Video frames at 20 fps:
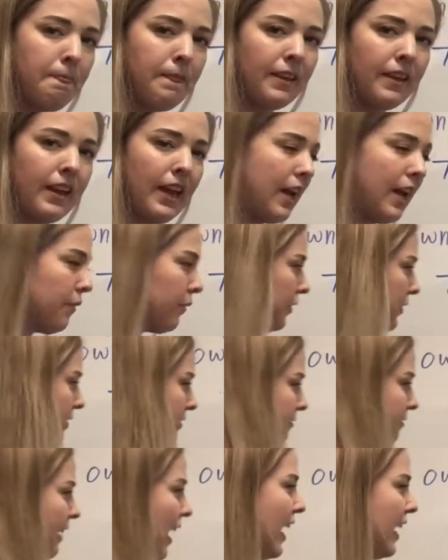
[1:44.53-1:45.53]
okay, we're
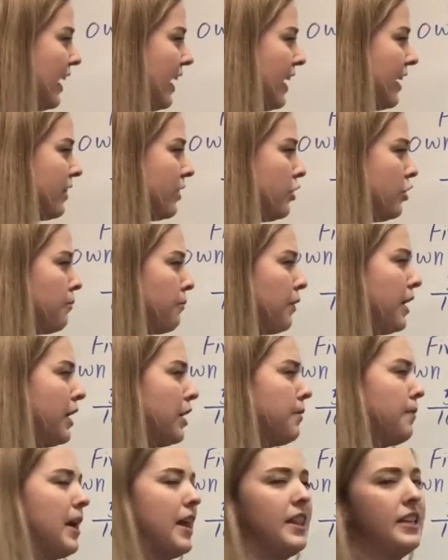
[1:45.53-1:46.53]
dividing the numerator
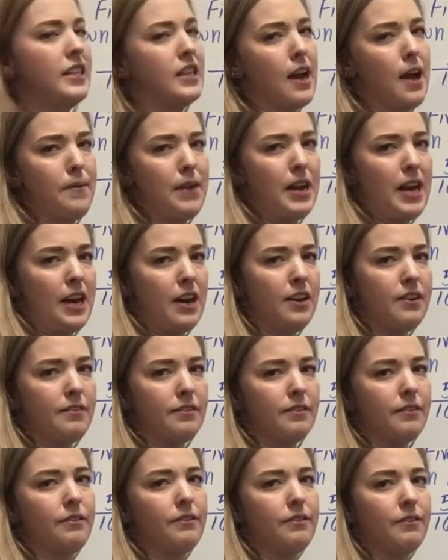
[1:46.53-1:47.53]
by the denominator,
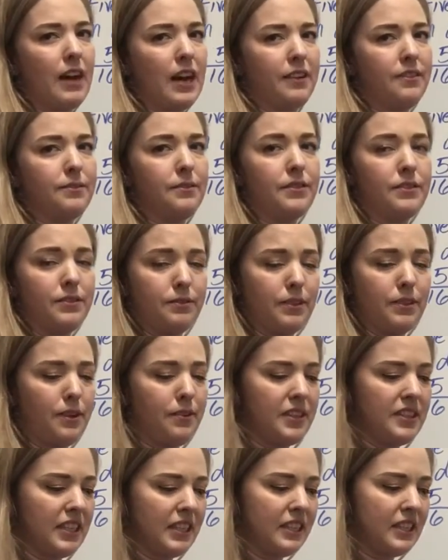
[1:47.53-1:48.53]
5 divided
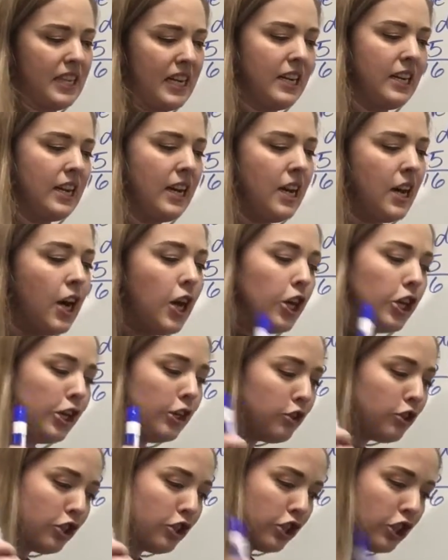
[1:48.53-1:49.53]
by 16. You
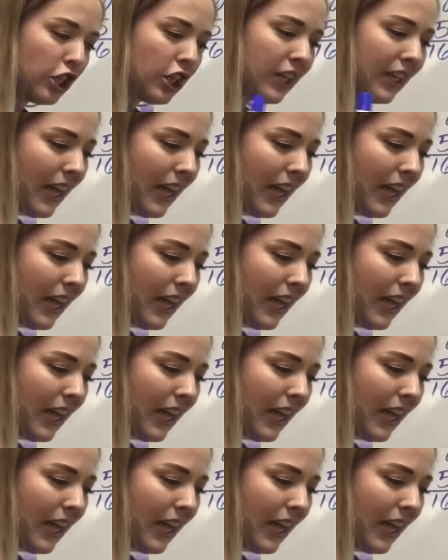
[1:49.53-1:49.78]
should